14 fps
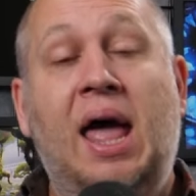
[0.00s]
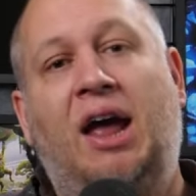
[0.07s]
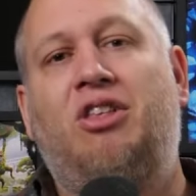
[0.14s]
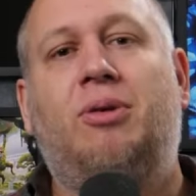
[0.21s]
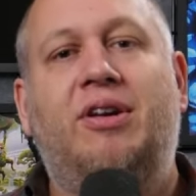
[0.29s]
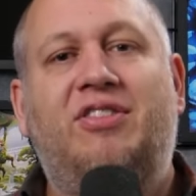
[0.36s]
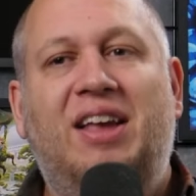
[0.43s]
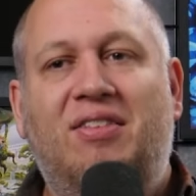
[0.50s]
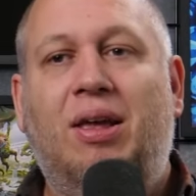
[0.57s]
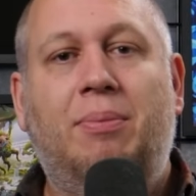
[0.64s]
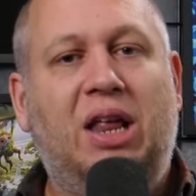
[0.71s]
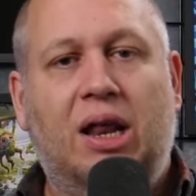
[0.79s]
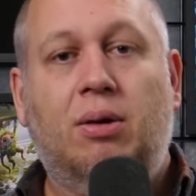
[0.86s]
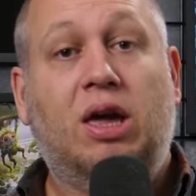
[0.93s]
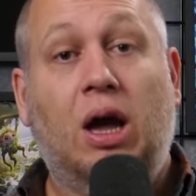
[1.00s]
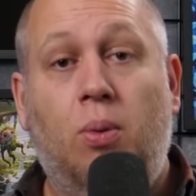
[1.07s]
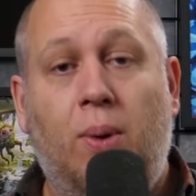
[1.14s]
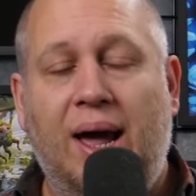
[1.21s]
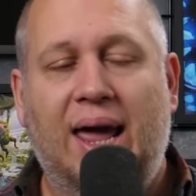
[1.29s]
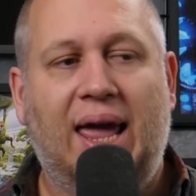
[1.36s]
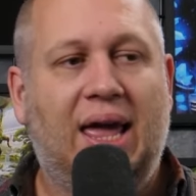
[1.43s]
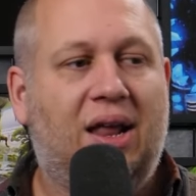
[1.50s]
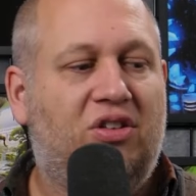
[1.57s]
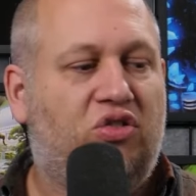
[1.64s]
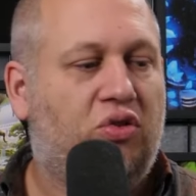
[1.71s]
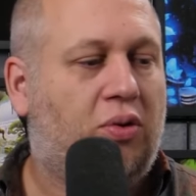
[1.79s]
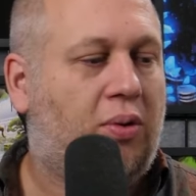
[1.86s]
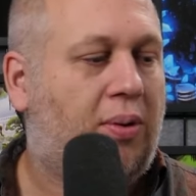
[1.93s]
So I said to him, you know, go away and
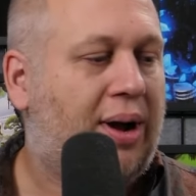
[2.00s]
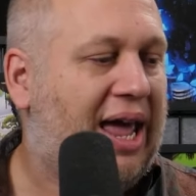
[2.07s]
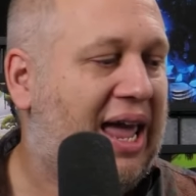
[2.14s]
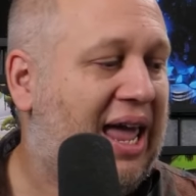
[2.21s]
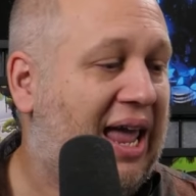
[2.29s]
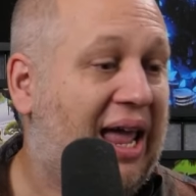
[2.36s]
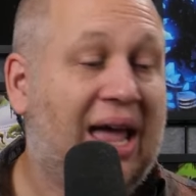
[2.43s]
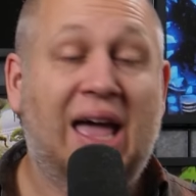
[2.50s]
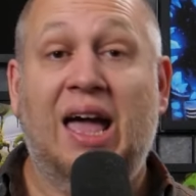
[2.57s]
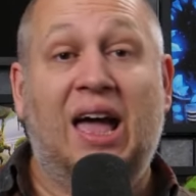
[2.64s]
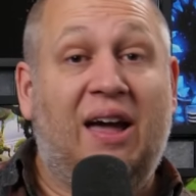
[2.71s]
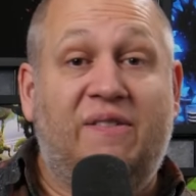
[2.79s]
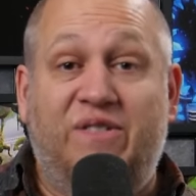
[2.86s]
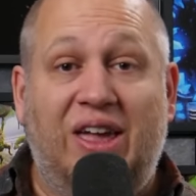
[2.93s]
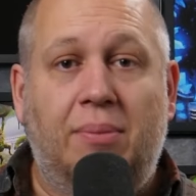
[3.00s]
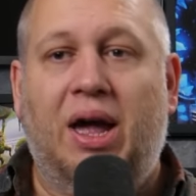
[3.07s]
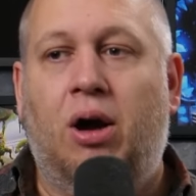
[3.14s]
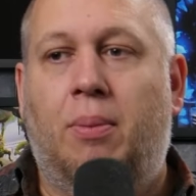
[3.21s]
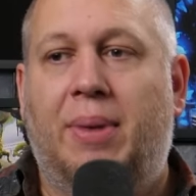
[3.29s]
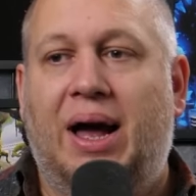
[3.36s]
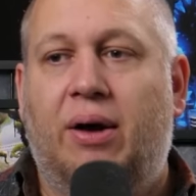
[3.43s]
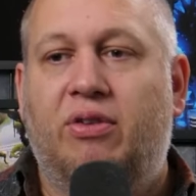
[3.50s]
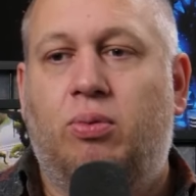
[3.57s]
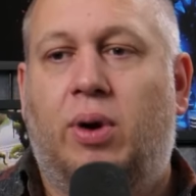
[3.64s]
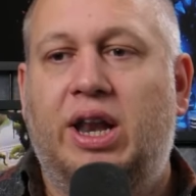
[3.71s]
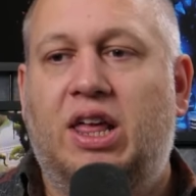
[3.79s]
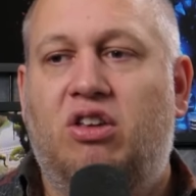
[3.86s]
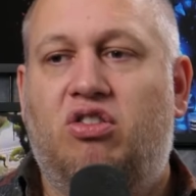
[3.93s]
draw a female mouse.
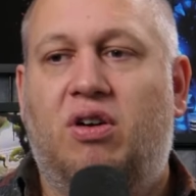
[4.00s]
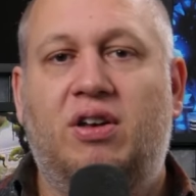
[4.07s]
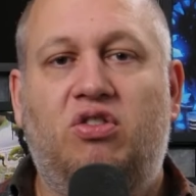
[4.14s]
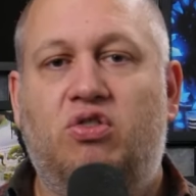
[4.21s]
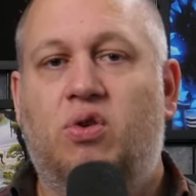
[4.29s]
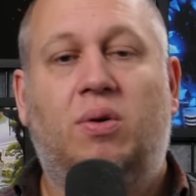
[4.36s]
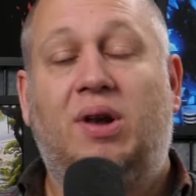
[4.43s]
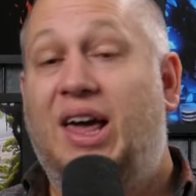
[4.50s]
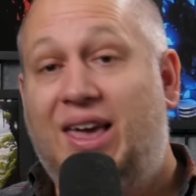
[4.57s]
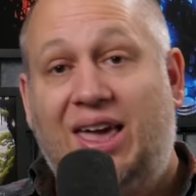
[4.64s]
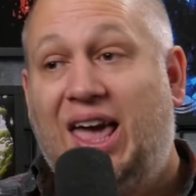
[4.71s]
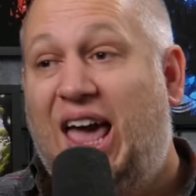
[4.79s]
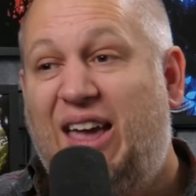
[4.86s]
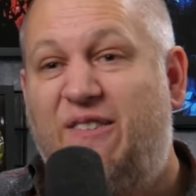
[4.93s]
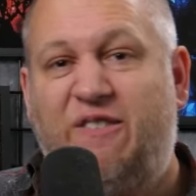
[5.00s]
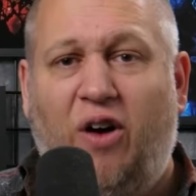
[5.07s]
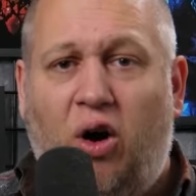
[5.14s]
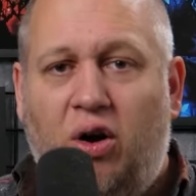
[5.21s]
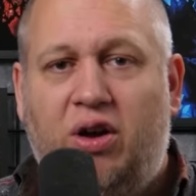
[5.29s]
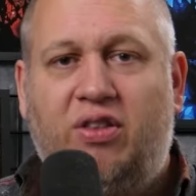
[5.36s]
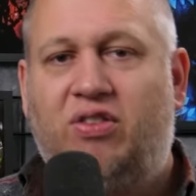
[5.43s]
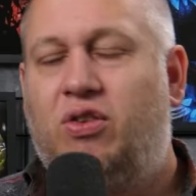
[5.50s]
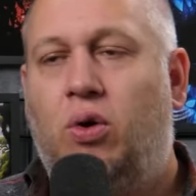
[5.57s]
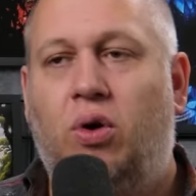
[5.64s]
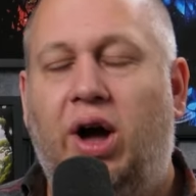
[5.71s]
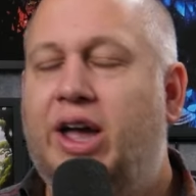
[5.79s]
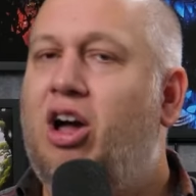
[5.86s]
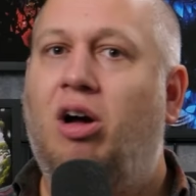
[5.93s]
Why don't you try and draw like a fox
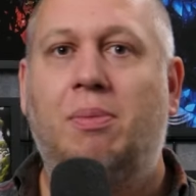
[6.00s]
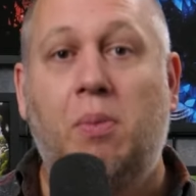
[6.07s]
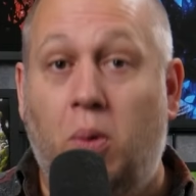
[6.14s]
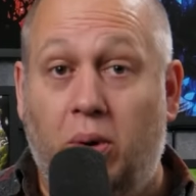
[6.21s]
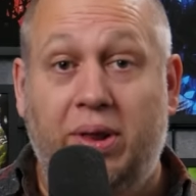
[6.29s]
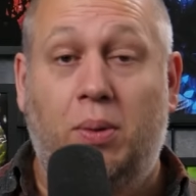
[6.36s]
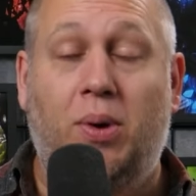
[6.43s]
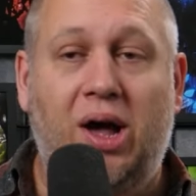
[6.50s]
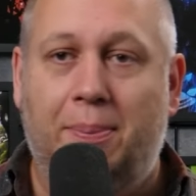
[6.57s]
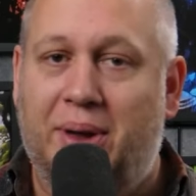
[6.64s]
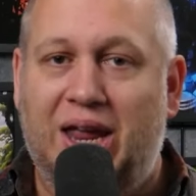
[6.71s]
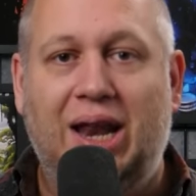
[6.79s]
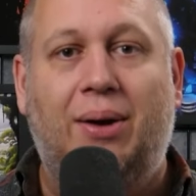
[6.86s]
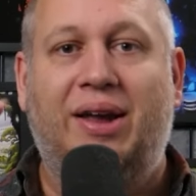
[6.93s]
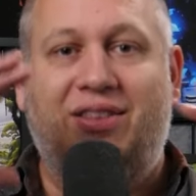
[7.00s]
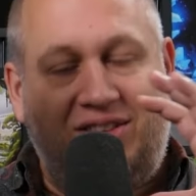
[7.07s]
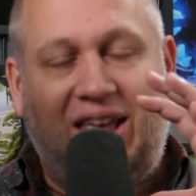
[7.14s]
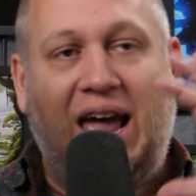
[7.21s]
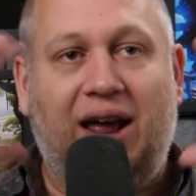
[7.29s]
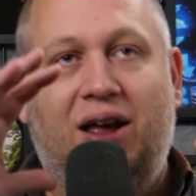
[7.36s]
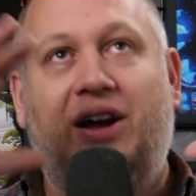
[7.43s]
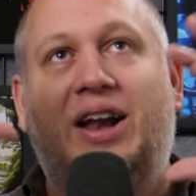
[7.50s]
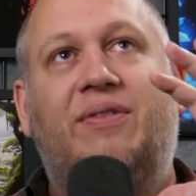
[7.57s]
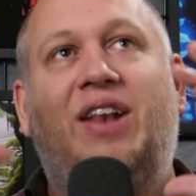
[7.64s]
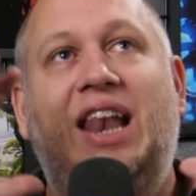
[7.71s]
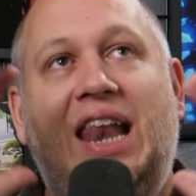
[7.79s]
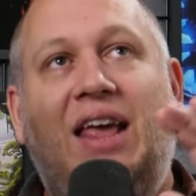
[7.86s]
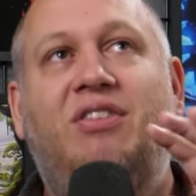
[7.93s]
or I can't remember what they were, but you know, I set kind of a
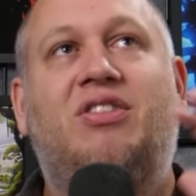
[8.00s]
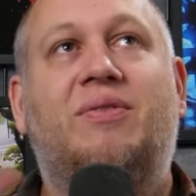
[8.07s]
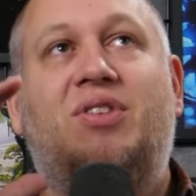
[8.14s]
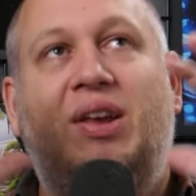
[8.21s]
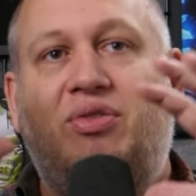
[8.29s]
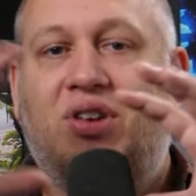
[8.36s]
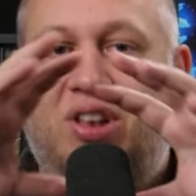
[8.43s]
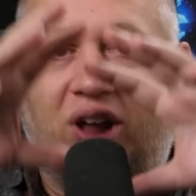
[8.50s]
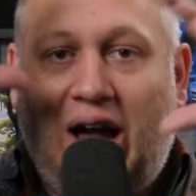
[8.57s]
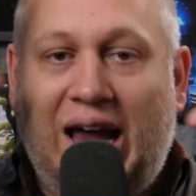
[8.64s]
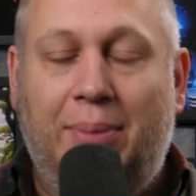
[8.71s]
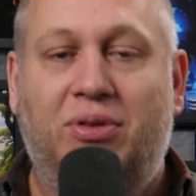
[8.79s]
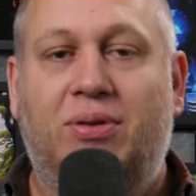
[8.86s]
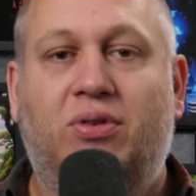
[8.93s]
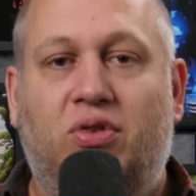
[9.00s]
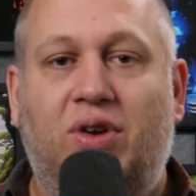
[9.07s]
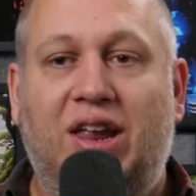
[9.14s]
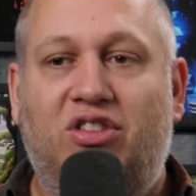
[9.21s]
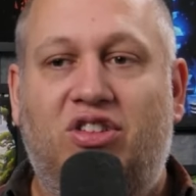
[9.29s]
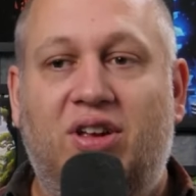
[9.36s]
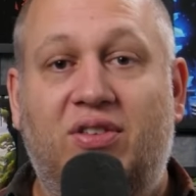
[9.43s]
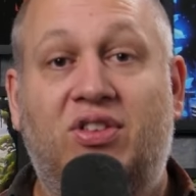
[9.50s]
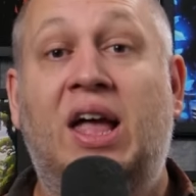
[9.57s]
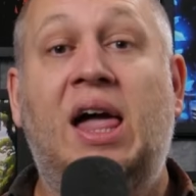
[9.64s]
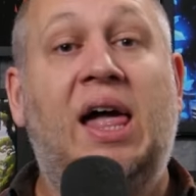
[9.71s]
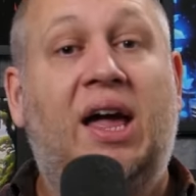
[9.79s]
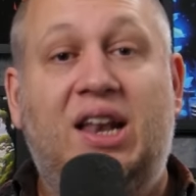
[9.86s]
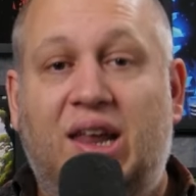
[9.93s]
list of different types of creatures,
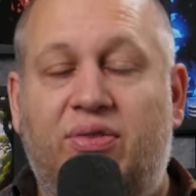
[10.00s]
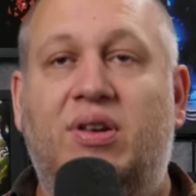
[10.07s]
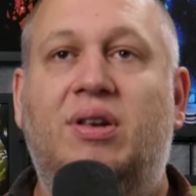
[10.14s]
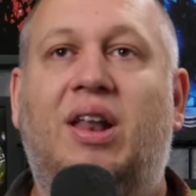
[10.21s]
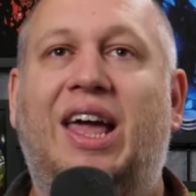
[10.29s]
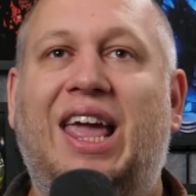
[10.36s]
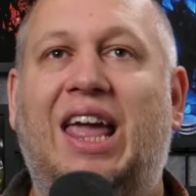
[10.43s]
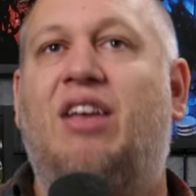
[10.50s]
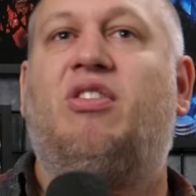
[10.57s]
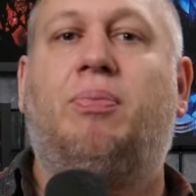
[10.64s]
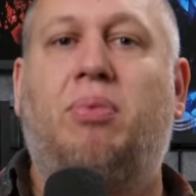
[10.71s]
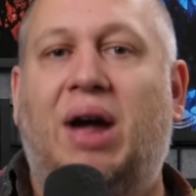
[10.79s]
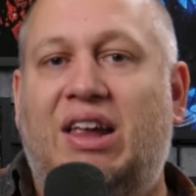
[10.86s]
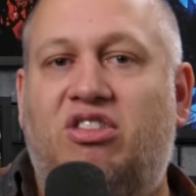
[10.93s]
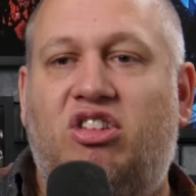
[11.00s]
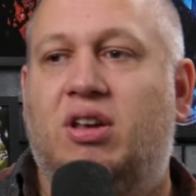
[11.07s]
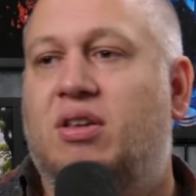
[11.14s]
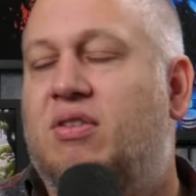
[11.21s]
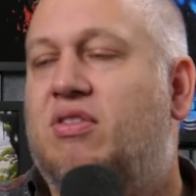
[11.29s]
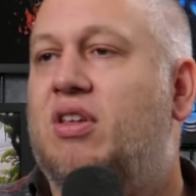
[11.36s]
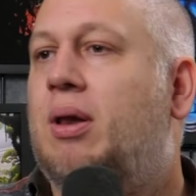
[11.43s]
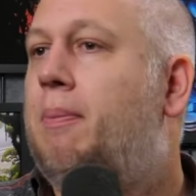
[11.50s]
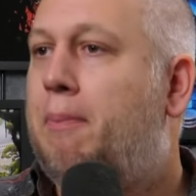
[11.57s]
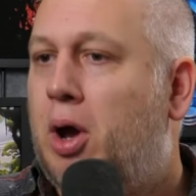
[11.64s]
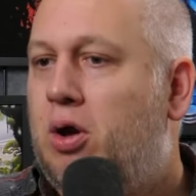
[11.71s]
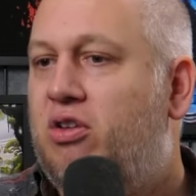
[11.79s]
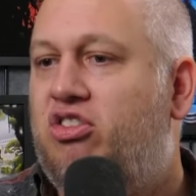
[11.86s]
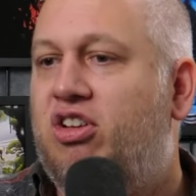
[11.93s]
different like expressions and
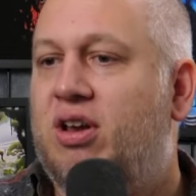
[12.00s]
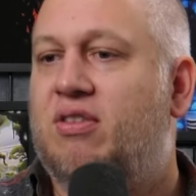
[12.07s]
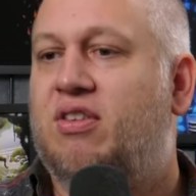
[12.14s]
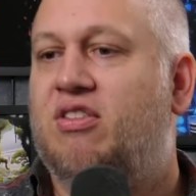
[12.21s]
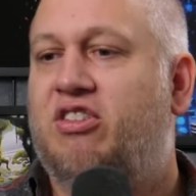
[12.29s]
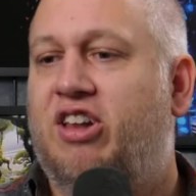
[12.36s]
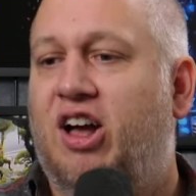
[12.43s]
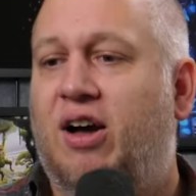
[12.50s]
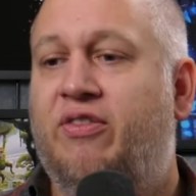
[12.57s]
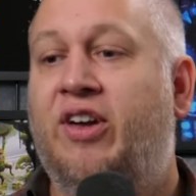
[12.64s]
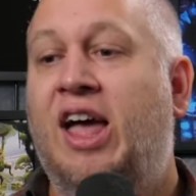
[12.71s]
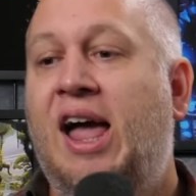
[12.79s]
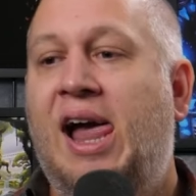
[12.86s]
emotions and stuff.